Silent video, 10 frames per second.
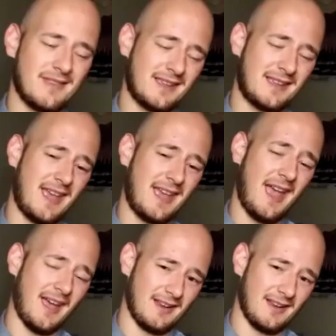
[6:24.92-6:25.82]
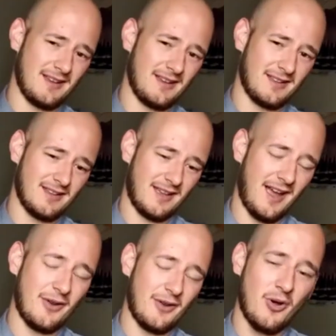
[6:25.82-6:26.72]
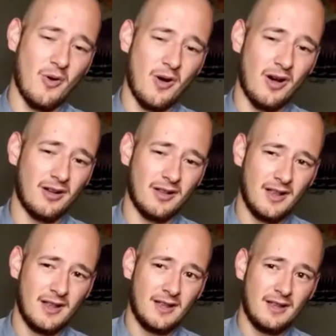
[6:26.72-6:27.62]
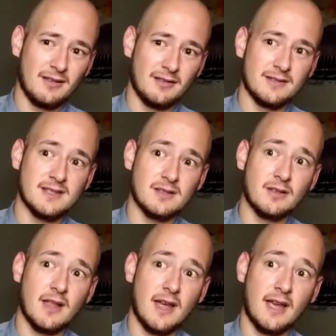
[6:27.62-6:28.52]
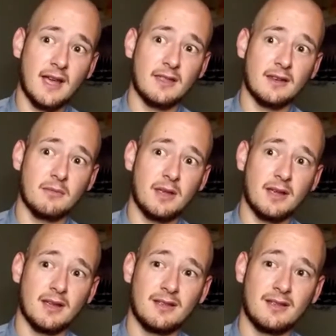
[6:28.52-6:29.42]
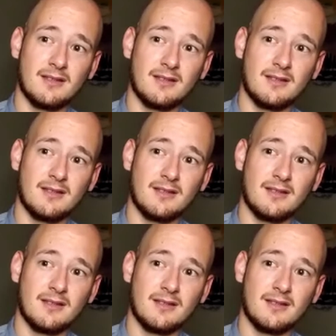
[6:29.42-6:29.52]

can. Like, I don't go all, doesn't look like anything to me.